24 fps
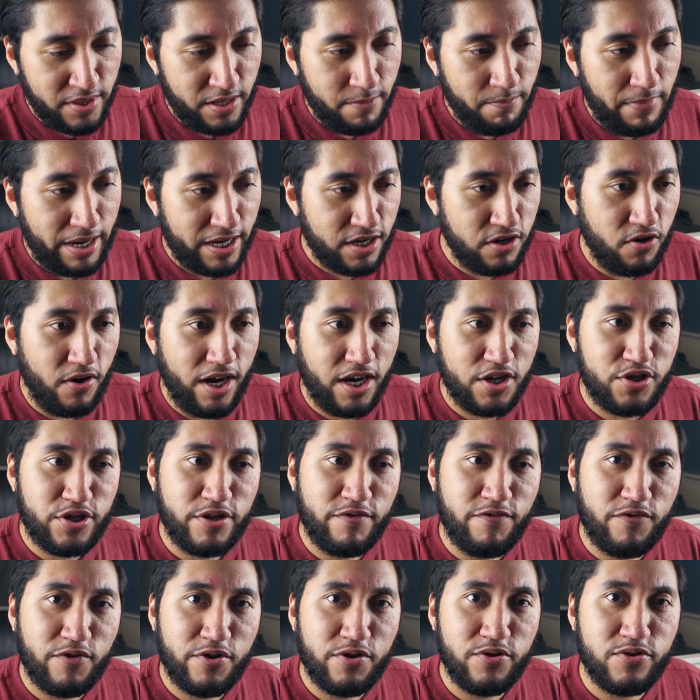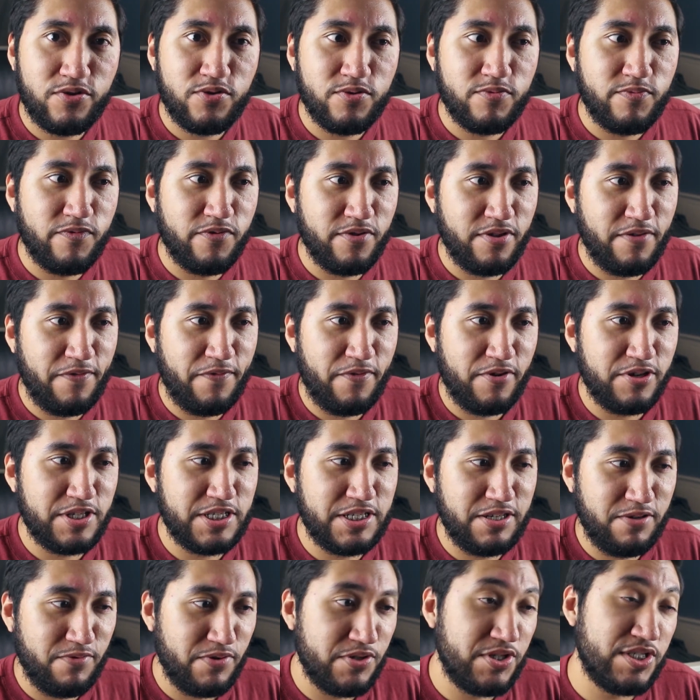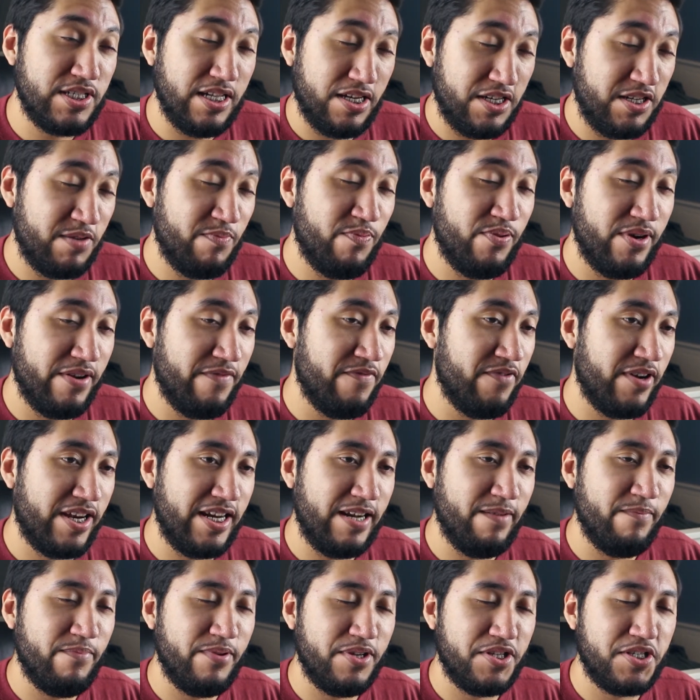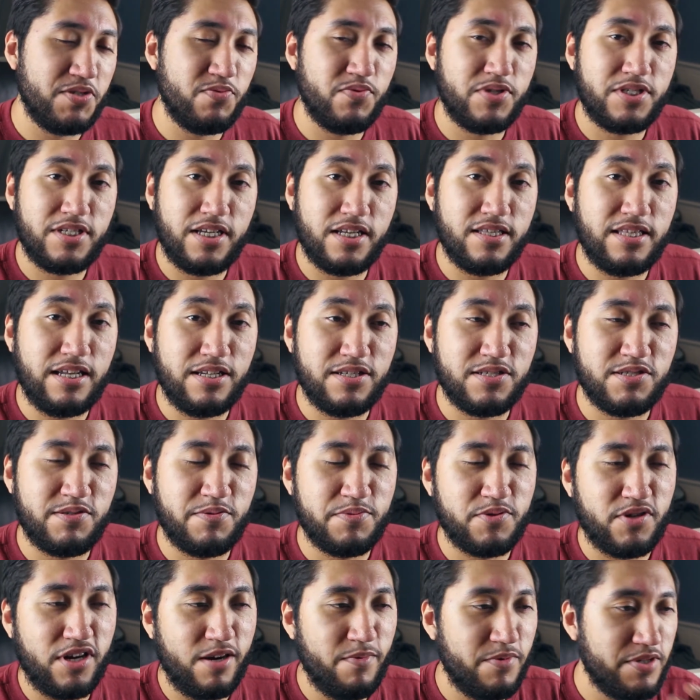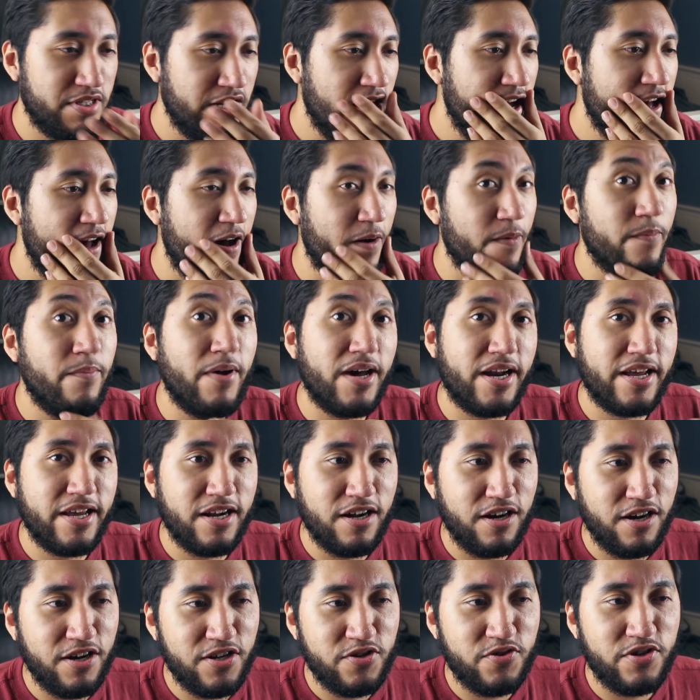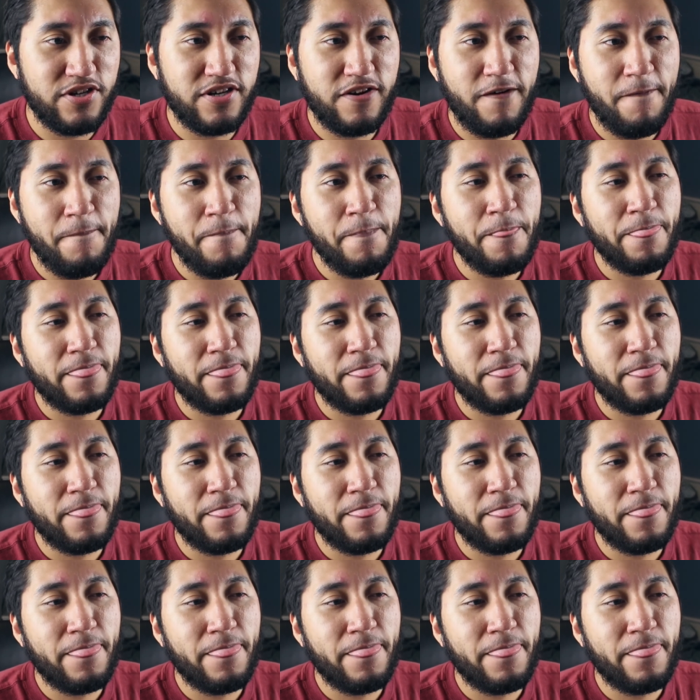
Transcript: my goal actually for YouTube for the first year, which is actually pretty freaking ambitious with 10,000 subscribers. I'm about to hit 100.